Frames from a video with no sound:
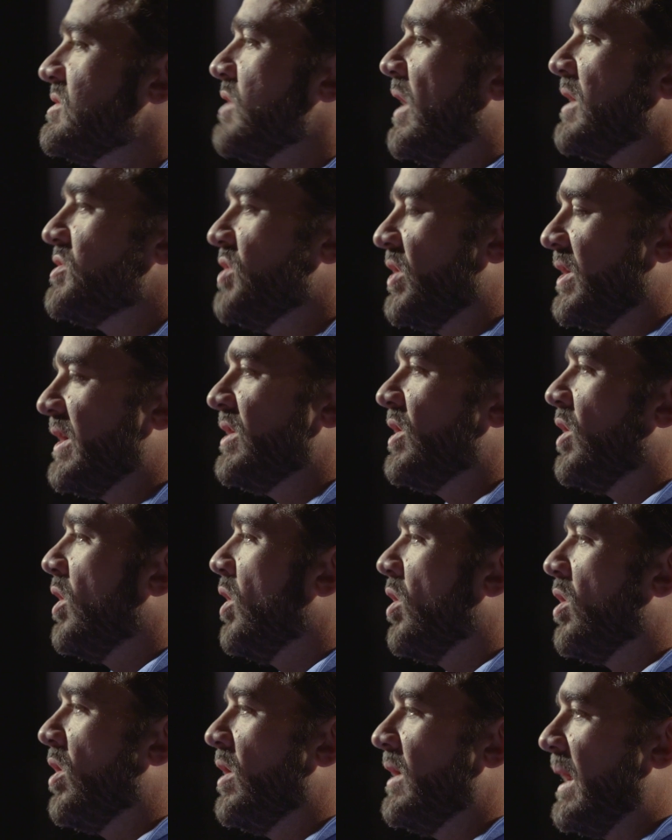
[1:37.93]
so I took it to
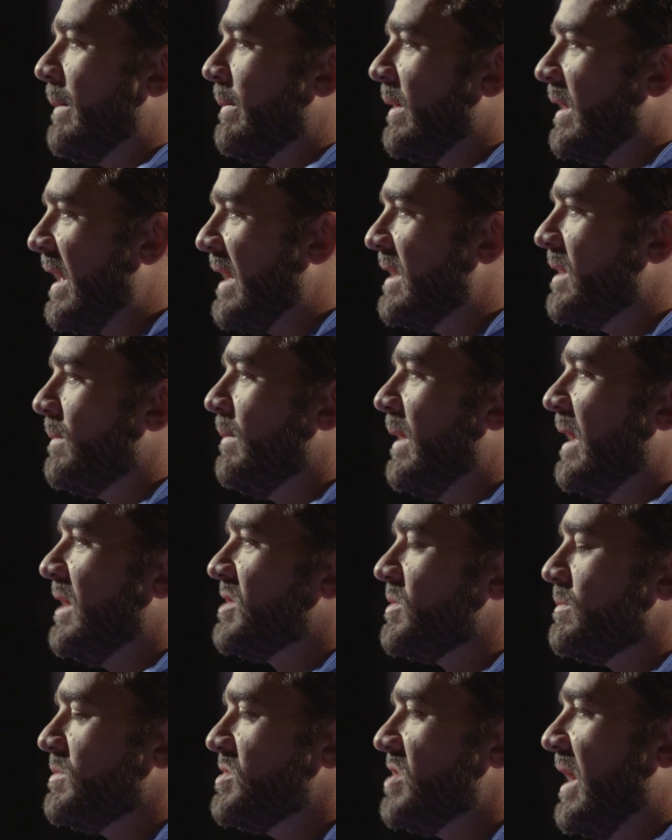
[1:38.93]
heart and I began to make
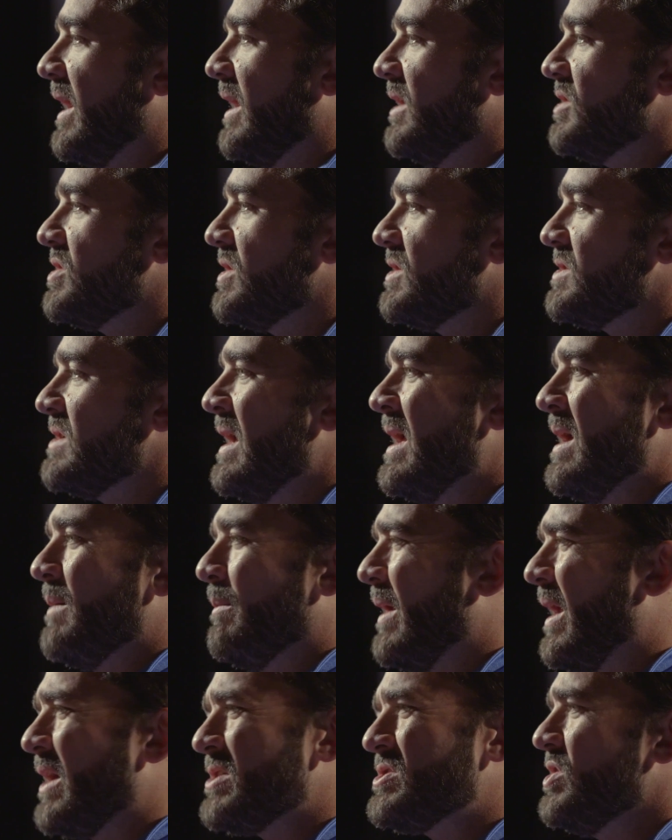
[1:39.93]
some changes,
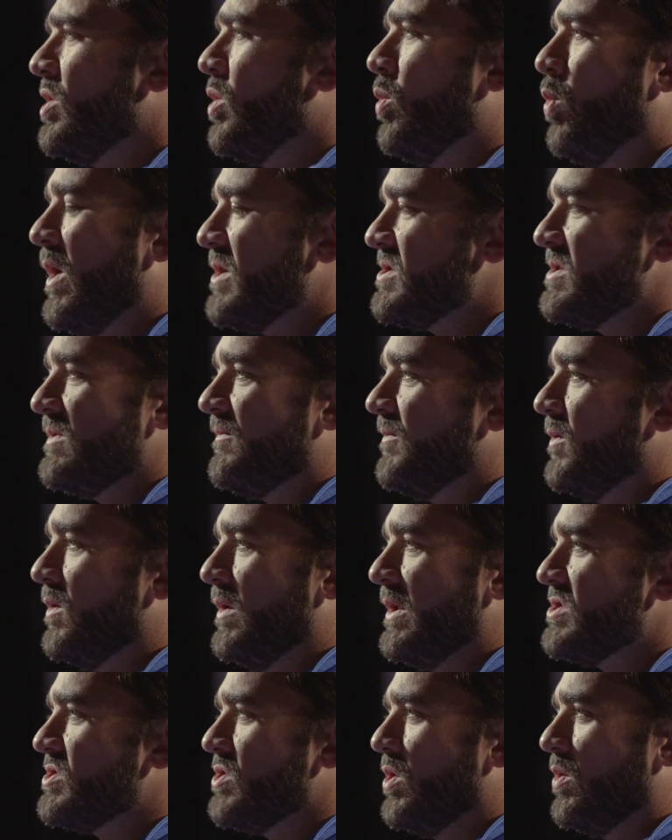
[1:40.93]
but I still wasn't
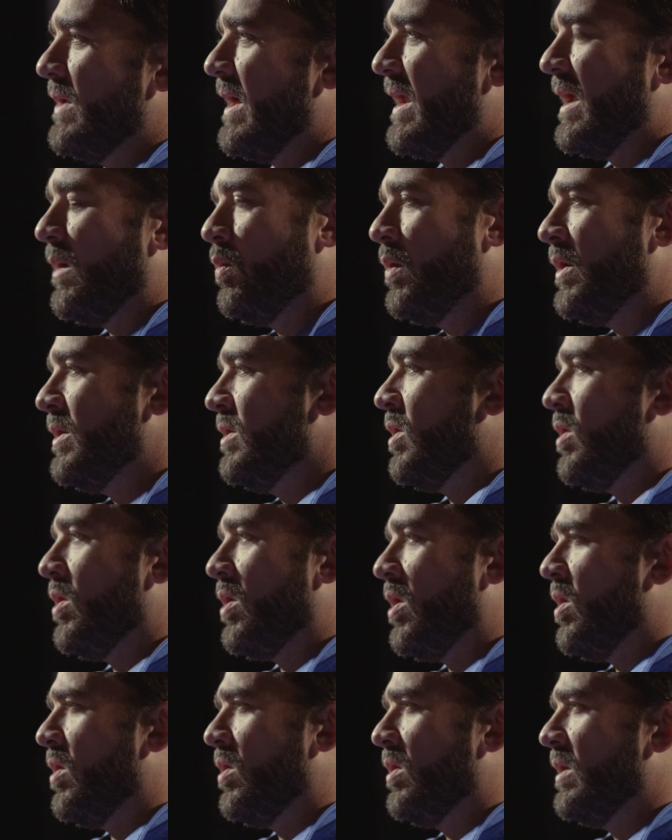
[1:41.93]
fully sold out. I wasn't
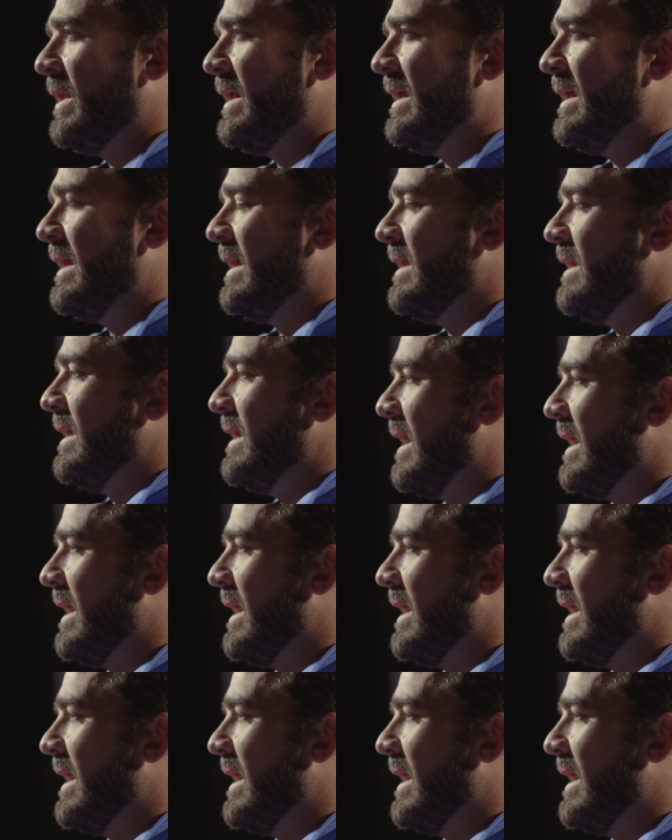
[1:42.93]
all in, and